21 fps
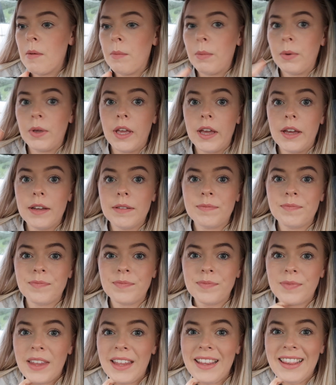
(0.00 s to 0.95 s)
But yeah,
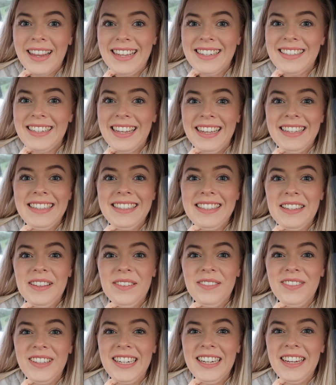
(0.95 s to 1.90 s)
let's get into
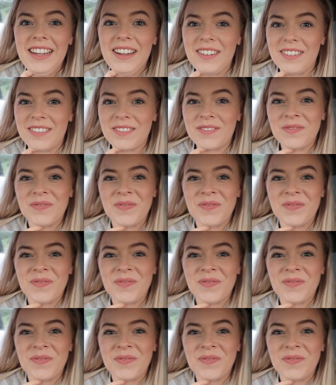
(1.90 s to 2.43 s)
the video.